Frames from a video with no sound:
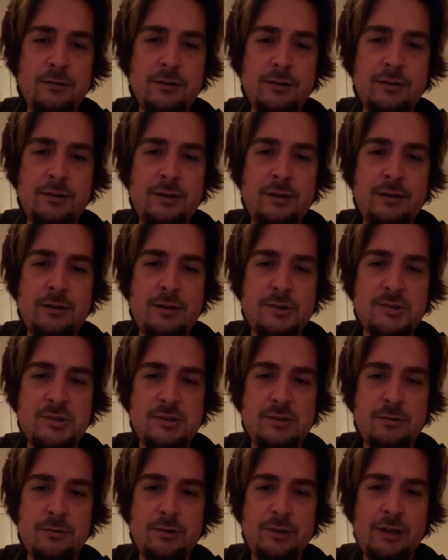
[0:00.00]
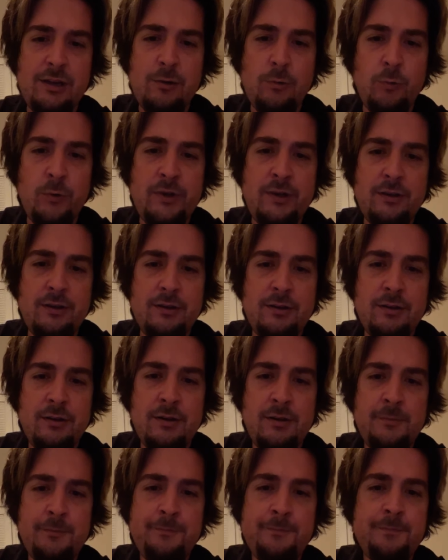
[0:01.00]
And uh, I'll see you in like a week.
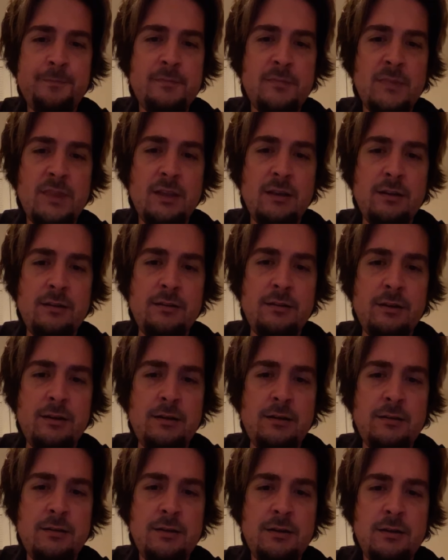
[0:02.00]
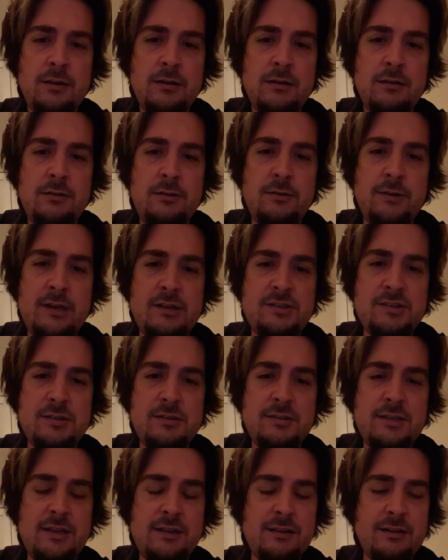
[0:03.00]
And uh, you
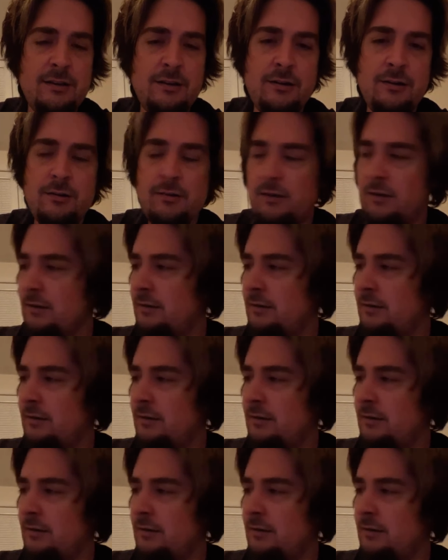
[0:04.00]
guys take care.